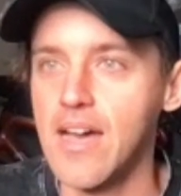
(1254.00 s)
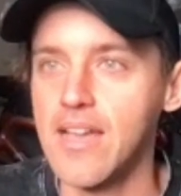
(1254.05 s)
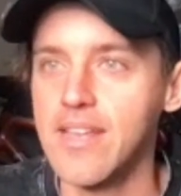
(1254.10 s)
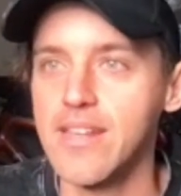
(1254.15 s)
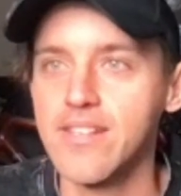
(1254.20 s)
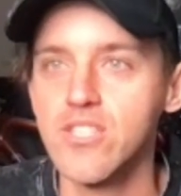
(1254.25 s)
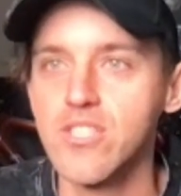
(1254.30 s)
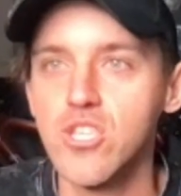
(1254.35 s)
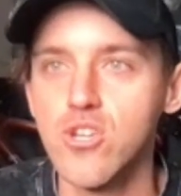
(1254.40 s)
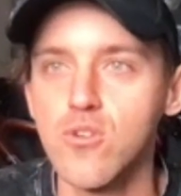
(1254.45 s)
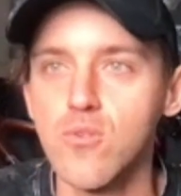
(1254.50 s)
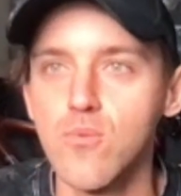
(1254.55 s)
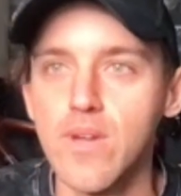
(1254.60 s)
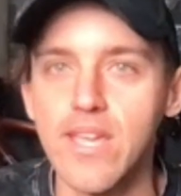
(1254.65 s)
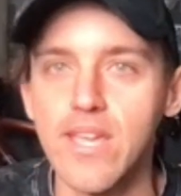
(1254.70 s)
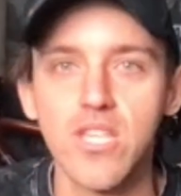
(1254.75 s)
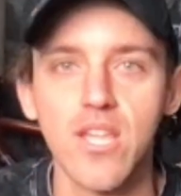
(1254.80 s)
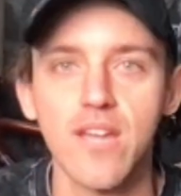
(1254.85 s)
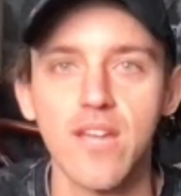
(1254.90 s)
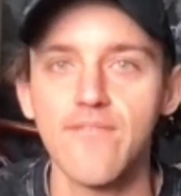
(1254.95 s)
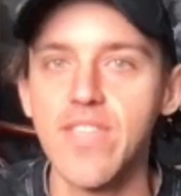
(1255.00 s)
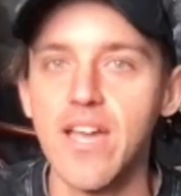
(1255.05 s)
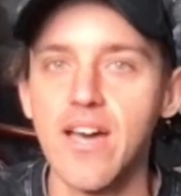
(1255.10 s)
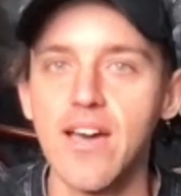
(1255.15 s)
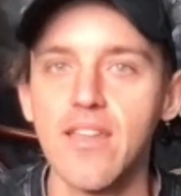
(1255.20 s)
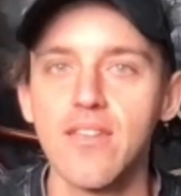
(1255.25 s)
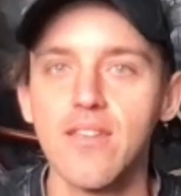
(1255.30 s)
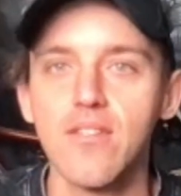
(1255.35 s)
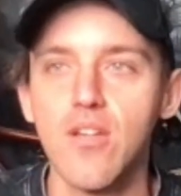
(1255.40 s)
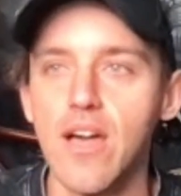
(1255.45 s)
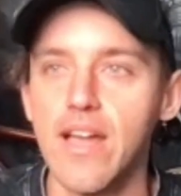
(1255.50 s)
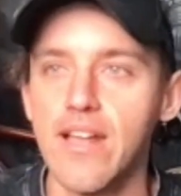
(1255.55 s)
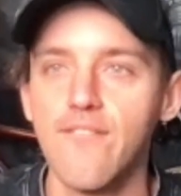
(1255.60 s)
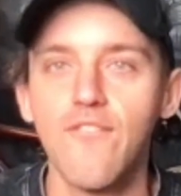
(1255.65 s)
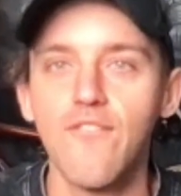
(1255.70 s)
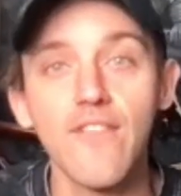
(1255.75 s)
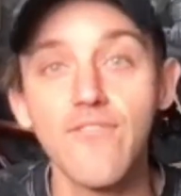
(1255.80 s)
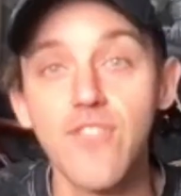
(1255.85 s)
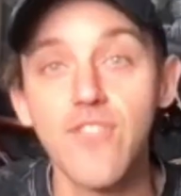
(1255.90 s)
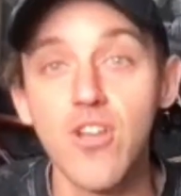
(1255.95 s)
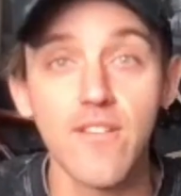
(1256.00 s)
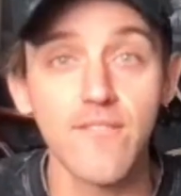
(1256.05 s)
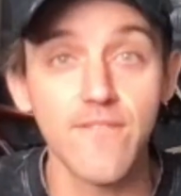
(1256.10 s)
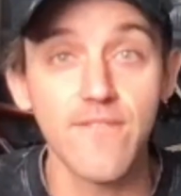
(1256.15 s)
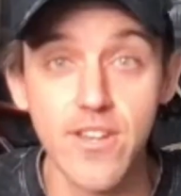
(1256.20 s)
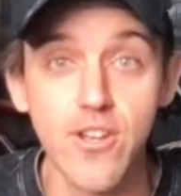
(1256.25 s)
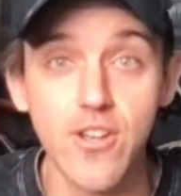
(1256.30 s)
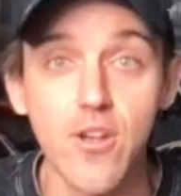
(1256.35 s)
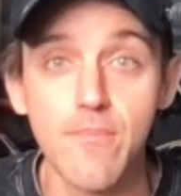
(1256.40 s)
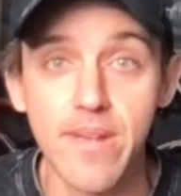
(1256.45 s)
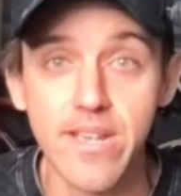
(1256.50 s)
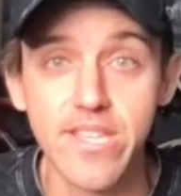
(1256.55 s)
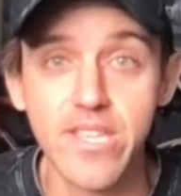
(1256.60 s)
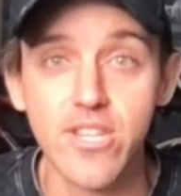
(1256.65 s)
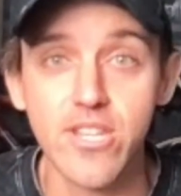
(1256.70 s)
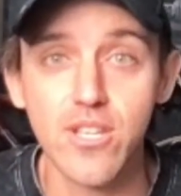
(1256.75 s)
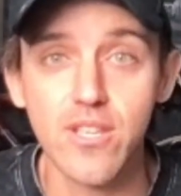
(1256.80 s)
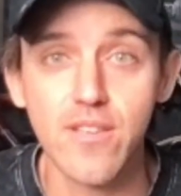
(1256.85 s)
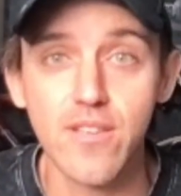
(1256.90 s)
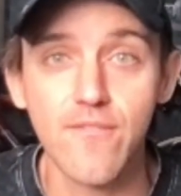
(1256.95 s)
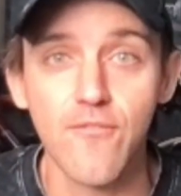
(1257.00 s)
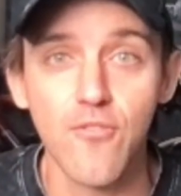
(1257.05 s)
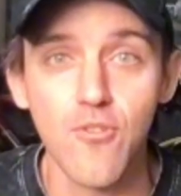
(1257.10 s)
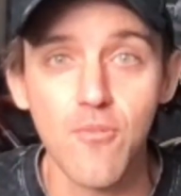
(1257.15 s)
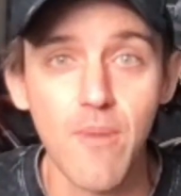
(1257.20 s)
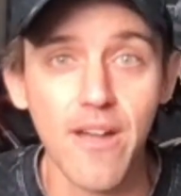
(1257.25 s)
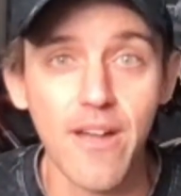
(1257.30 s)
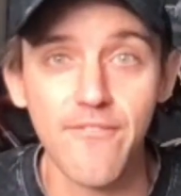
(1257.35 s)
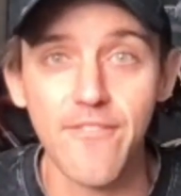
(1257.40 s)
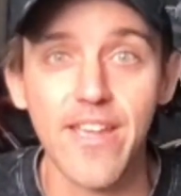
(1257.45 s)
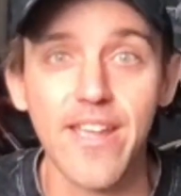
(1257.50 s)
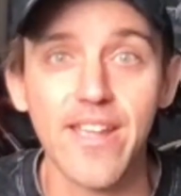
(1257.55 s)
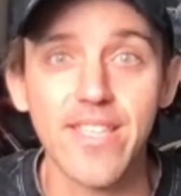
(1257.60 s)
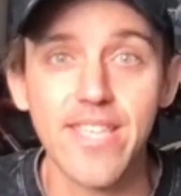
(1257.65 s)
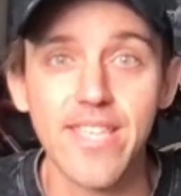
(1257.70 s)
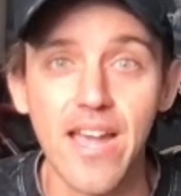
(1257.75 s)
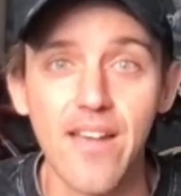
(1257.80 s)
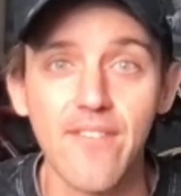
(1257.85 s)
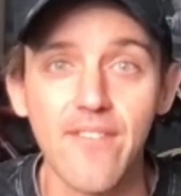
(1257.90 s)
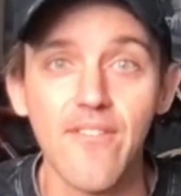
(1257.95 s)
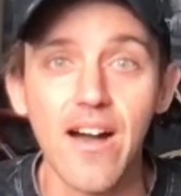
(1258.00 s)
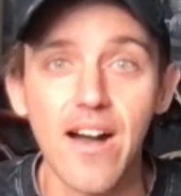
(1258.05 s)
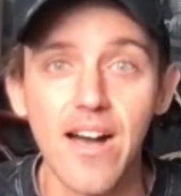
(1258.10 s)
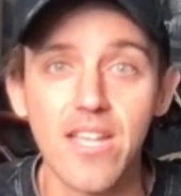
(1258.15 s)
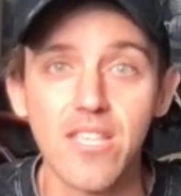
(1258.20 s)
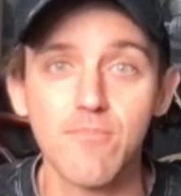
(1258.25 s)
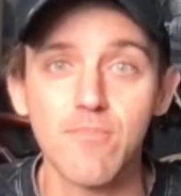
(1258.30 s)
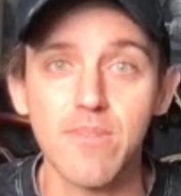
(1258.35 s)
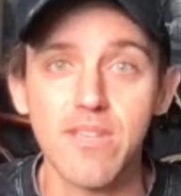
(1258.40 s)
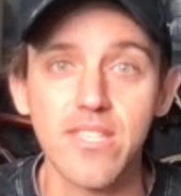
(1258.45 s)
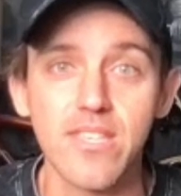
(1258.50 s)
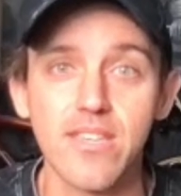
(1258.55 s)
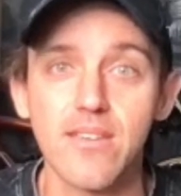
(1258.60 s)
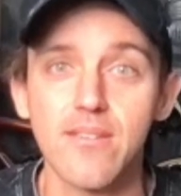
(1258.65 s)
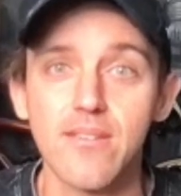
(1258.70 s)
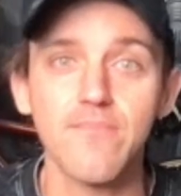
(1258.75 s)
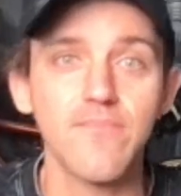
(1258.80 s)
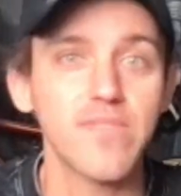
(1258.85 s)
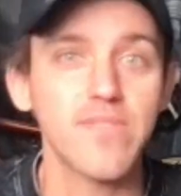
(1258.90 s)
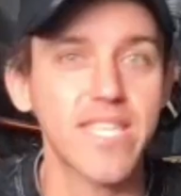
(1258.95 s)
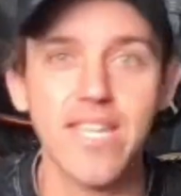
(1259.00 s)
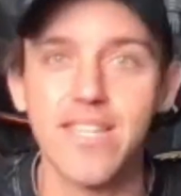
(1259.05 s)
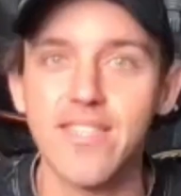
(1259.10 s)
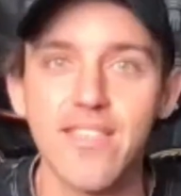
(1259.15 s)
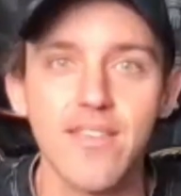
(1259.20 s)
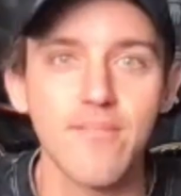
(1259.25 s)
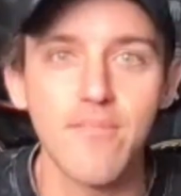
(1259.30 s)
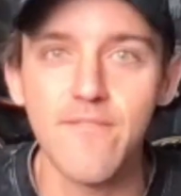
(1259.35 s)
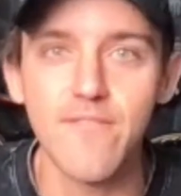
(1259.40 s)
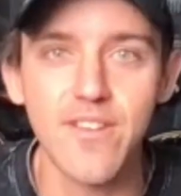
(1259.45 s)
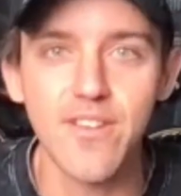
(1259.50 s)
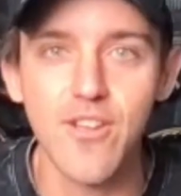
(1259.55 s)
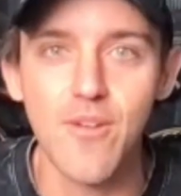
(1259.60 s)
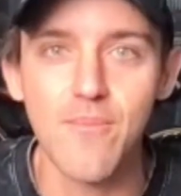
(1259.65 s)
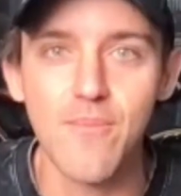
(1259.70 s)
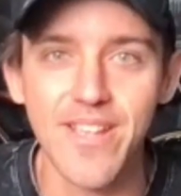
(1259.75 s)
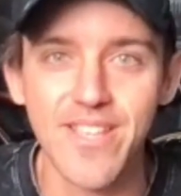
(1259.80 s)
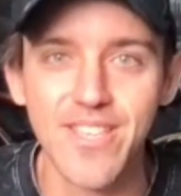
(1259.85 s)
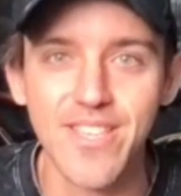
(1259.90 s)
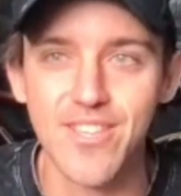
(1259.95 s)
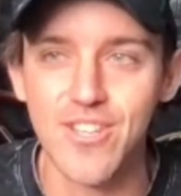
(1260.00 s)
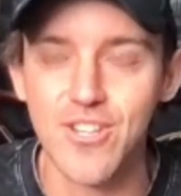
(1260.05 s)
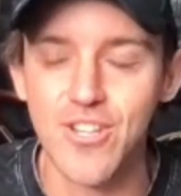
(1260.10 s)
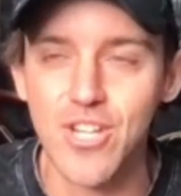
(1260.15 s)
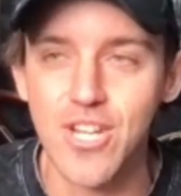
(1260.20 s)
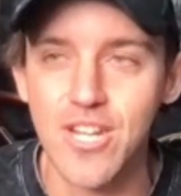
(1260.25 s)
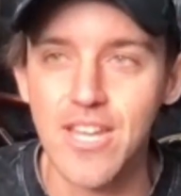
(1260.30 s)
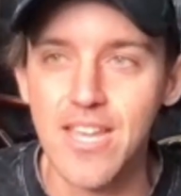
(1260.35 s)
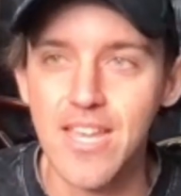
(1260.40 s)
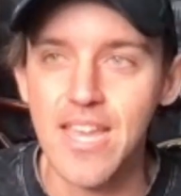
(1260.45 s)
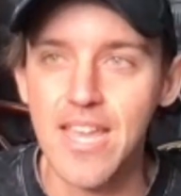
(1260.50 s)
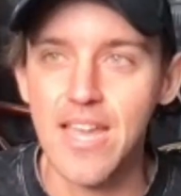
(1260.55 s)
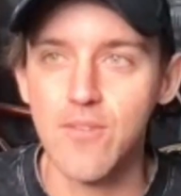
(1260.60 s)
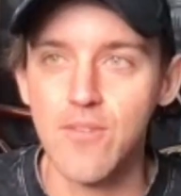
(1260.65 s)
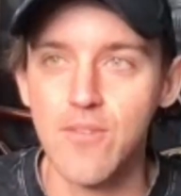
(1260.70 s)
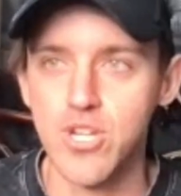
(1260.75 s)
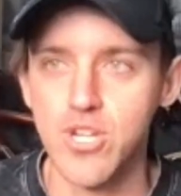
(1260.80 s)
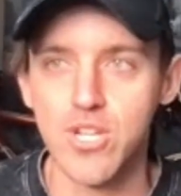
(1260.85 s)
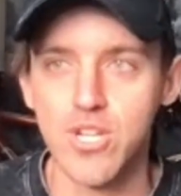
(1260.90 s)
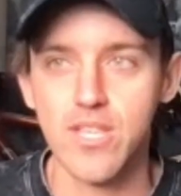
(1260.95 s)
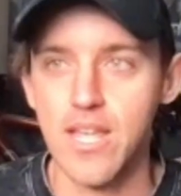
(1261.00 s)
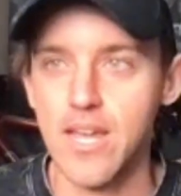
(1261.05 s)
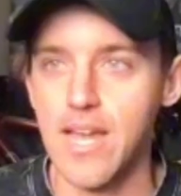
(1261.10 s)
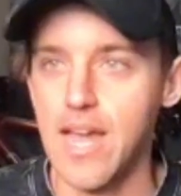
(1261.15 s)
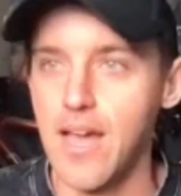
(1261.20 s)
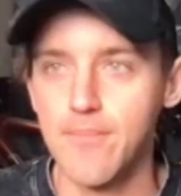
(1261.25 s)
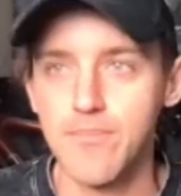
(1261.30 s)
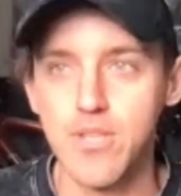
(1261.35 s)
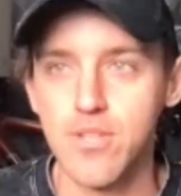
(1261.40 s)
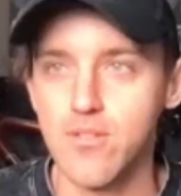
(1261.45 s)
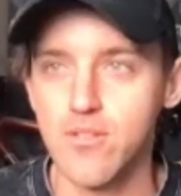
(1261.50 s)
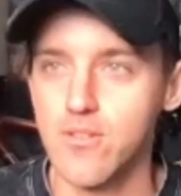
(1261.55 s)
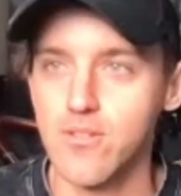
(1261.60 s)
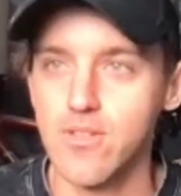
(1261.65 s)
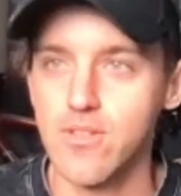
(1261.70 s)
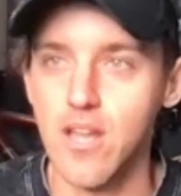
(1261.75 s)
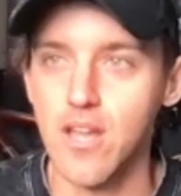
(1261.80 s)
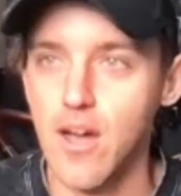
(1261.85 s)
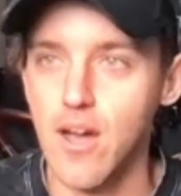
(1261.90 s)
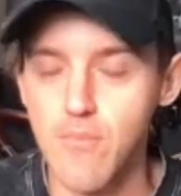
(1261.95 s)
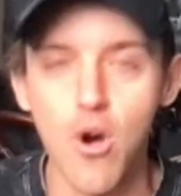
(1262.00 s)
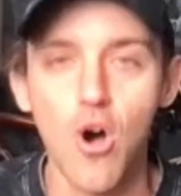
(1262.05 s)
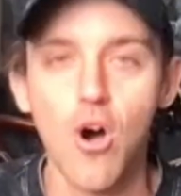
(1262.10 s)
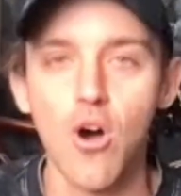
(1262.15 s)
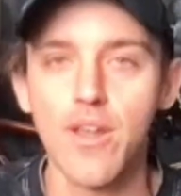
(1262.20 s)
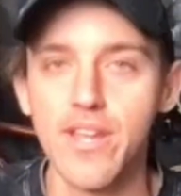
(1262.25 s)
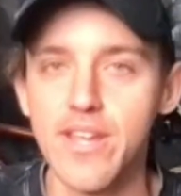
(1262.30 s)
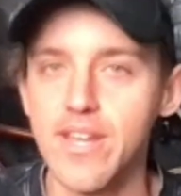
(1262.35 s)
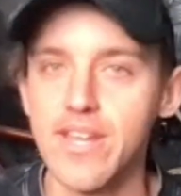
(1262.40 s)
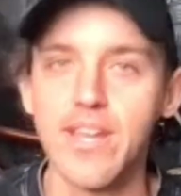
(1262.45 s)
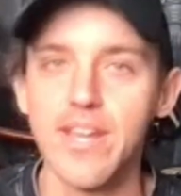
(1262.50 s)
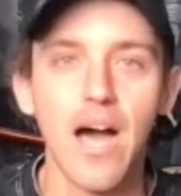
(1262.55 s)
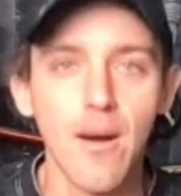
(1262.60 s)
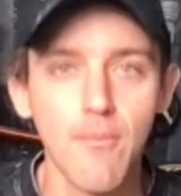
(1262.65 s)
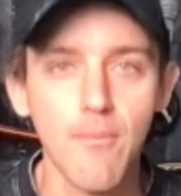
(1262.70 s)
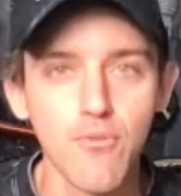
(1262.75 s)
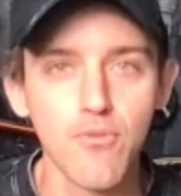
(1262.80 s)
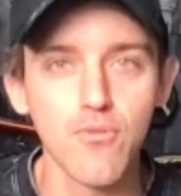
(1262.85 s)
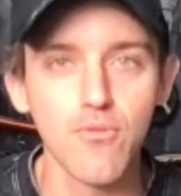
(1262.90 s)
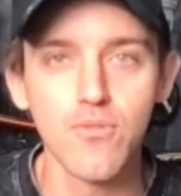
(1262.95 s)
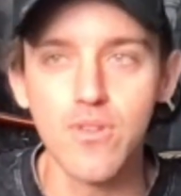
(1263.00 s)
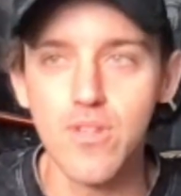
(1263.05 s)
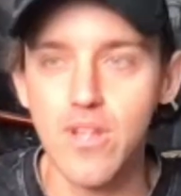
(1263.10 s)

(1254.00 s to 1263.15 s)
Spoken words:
in 2 weeks, I've done like $5 video messages for my fans that have asked me to send them a video message, which is absolutely, I'm honored and humbled.